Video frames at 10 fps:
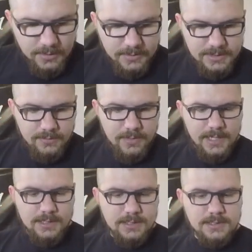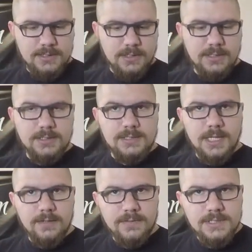there is a radius on the
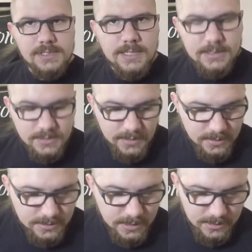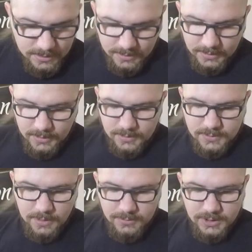inside of this nut slot.
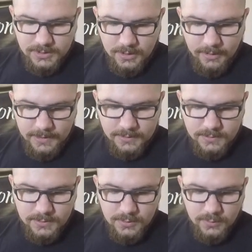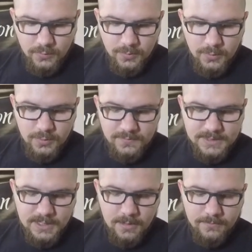So I'm just going to remove
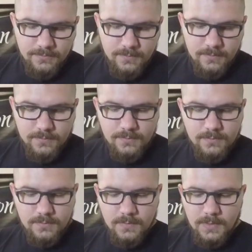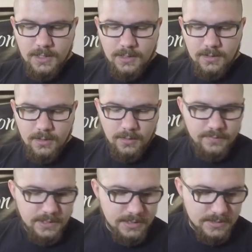some
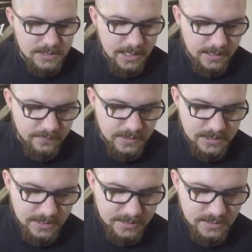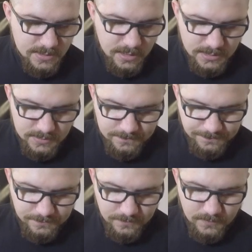of the inside of this nut slot,
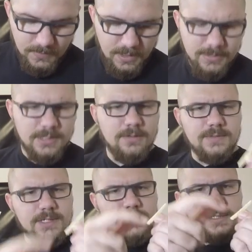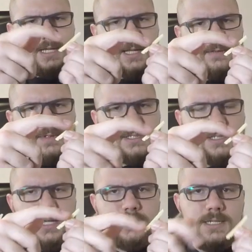of the inside of this
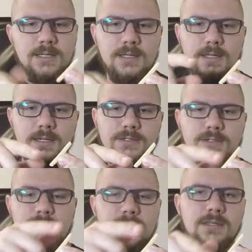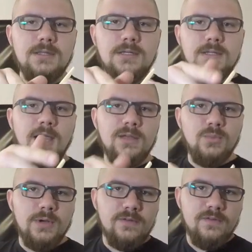nut, to get the
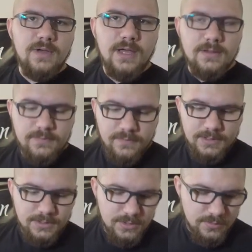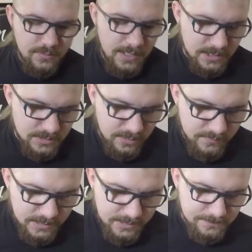9.5 inch radius
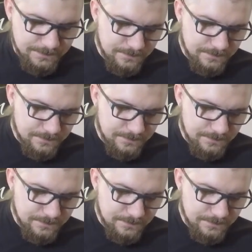over there.